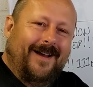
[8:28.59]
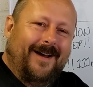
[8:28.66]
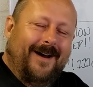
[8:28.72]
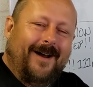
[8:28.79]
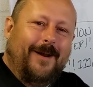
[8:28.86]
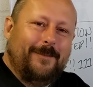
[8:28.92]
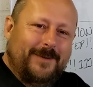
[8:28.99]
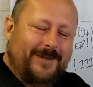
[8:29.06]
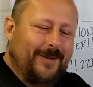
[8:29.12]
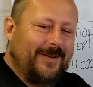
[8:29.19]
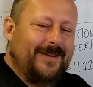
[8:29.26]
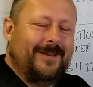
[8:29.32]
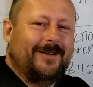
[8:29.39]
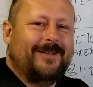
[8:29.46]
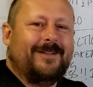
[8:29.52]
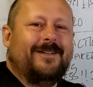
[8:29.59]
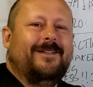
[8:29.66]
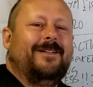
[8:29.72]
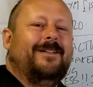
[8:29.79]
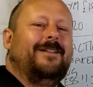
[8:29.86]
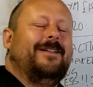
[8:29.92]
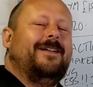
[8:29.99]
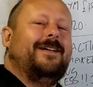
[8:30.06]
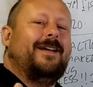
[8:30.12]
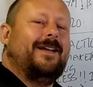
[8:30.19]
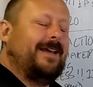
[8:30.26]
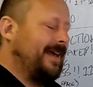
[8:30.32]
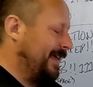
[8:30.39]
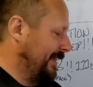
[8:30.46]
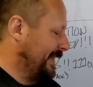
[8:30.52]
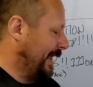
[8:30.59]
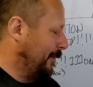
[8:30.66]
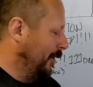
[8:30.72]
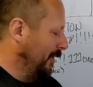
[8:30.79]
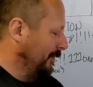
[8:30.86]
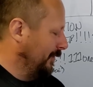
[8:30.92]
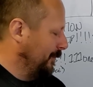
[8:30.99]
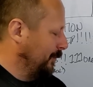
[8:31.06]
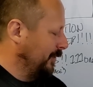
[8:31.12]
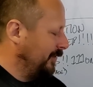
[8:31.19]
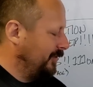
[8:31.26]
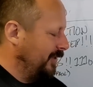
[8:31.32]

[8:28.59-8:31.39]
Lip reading: I hope you're doing good. Now, Ivan